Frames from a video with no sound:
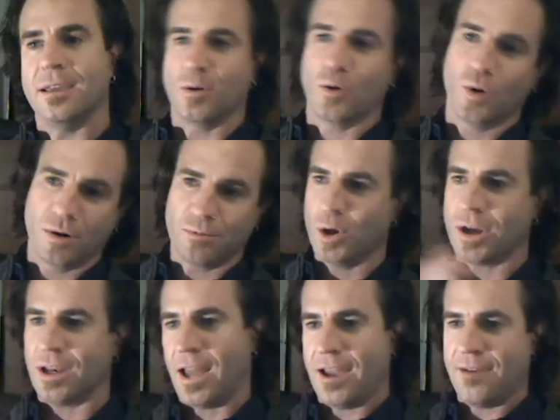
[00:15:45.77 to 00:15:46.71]
or look
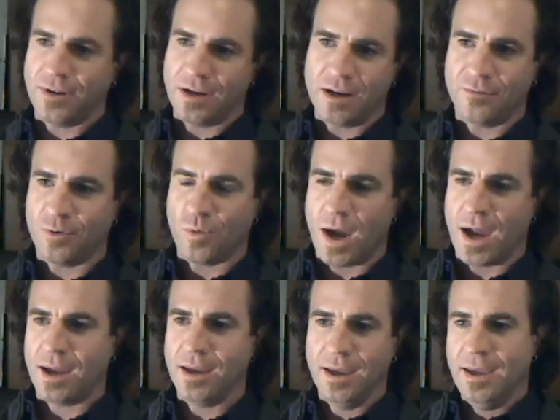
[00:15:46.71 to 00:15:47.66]
at life in a different
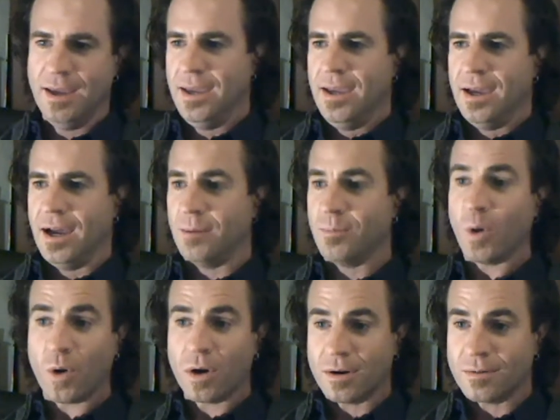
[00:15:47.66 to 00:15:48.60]
way,
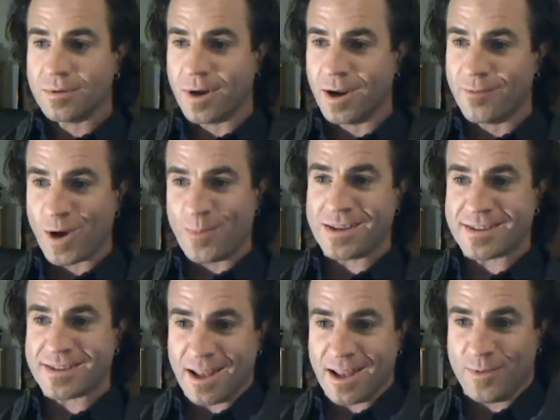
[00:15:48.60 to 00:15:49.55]
or on a very
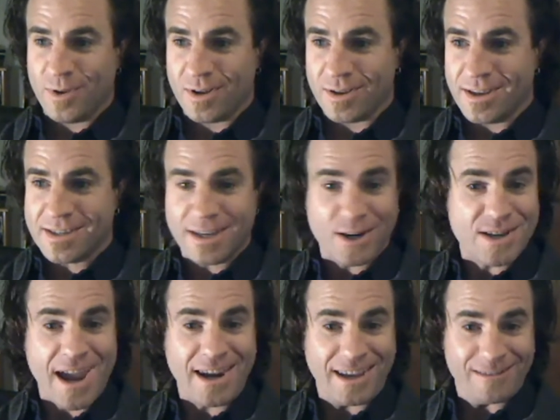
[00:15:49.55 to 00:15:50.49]
basic level is
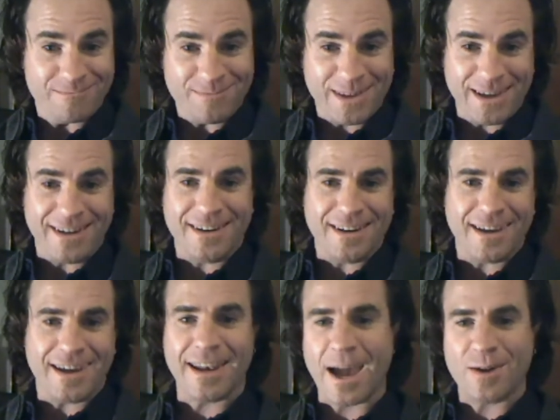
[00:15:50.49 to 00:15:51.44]
entertaining and
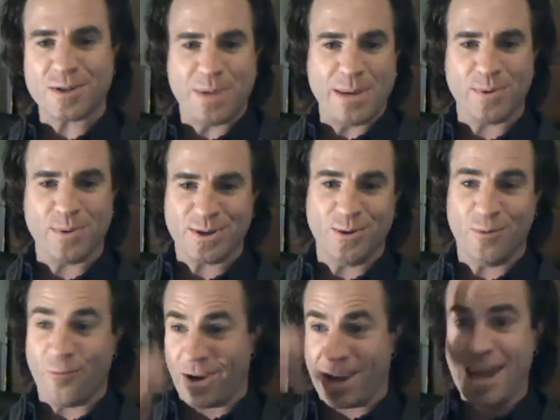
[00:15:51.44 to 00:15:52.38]
allows people to
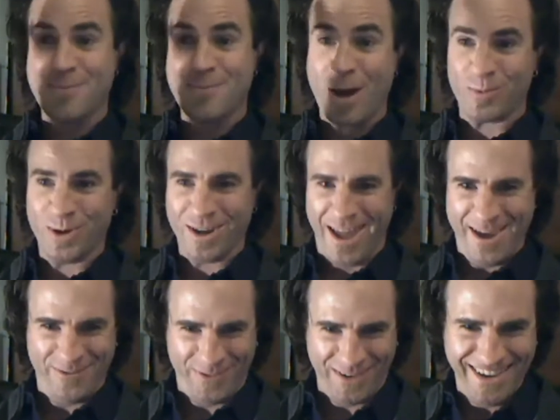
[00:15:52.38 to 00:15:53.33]
forget about real
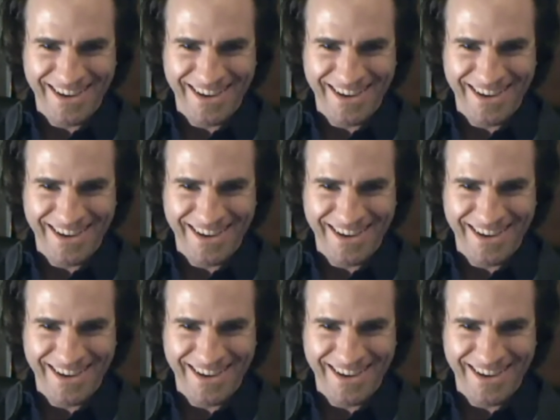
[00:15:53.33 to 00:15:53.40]
life.